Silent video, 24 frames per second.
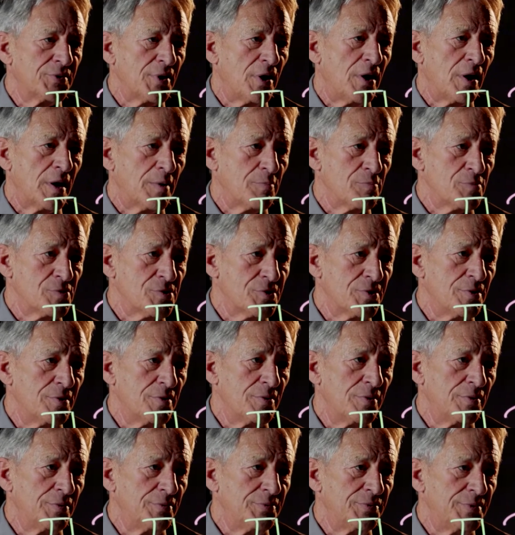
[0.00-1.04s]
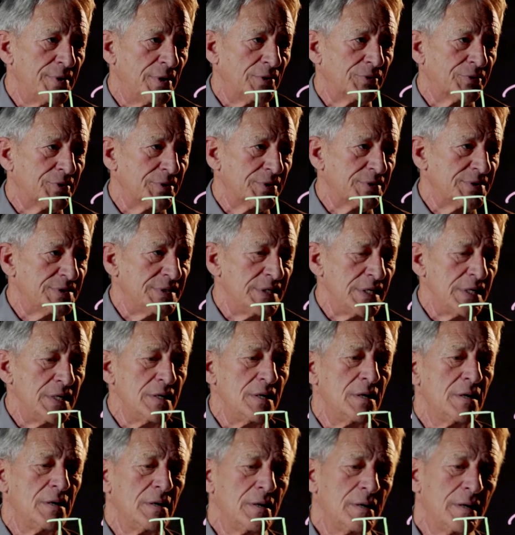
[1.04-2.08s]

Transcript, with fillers: times delta T,